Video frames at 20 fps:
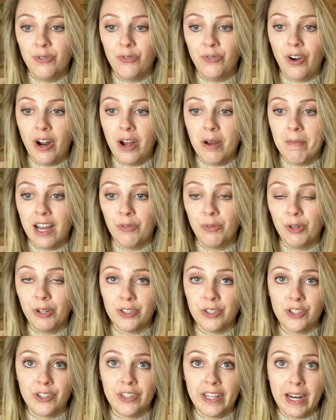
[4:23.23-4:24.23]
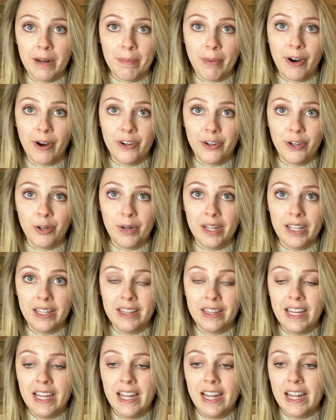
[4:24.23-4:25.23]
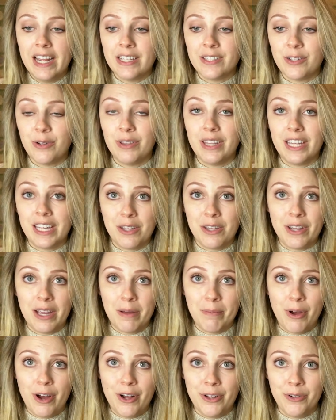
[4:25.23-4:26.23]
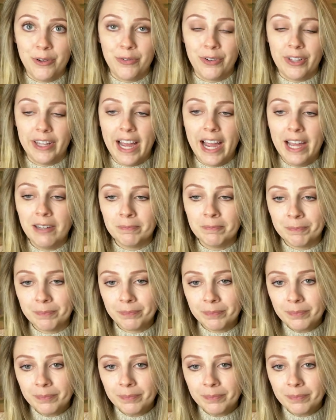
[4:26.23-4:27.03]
from a realtor that I partner with. So thank you again, Paulo, for that.